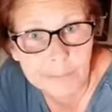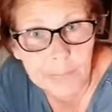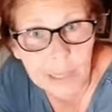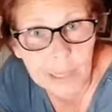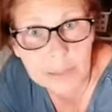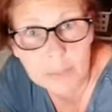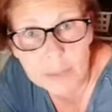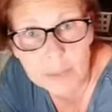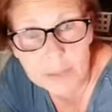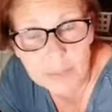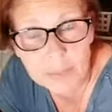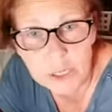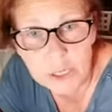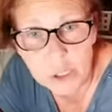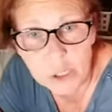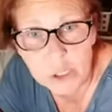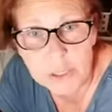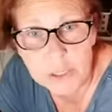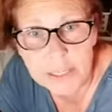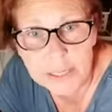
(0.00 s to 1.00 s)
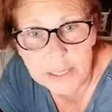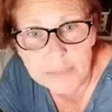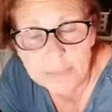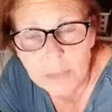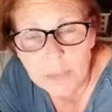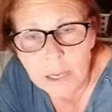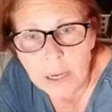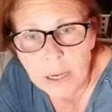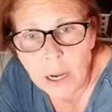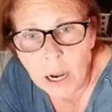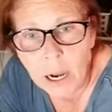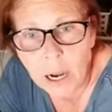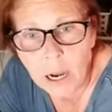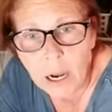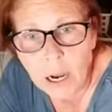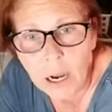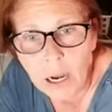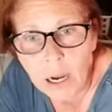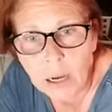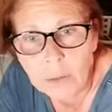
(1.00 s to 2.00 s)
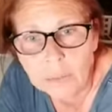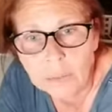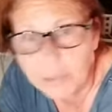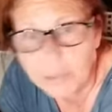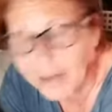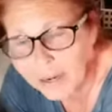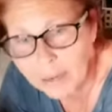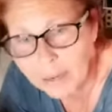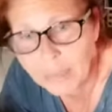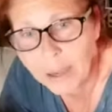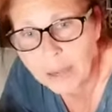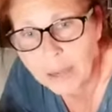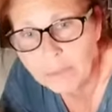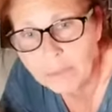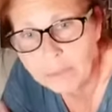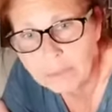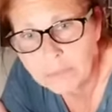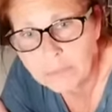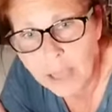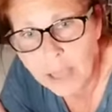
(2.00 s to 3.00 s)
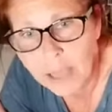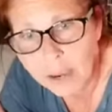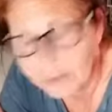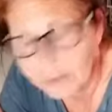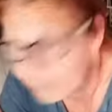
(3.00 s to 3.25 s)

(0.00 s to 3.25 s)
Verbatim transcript: that's my specialty. Um, but anyway, yeah,